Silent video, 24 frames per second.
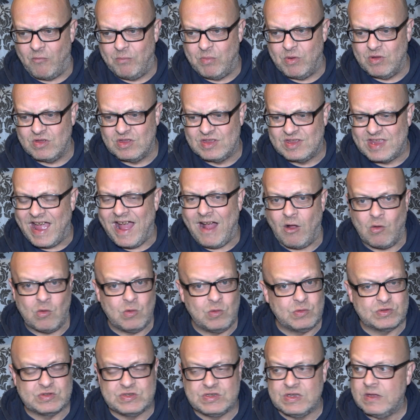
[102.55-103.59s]
But
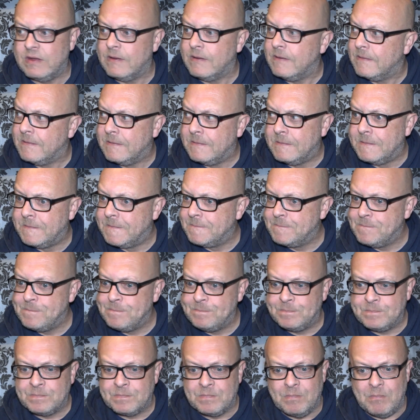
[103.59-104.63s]
Dowles,
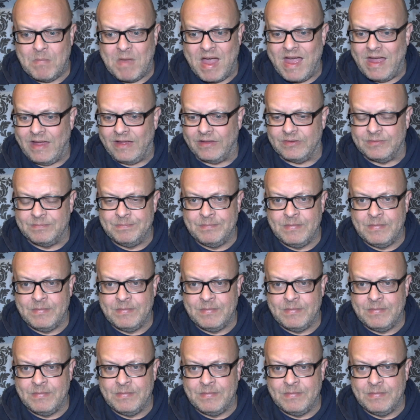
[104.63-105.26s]
man,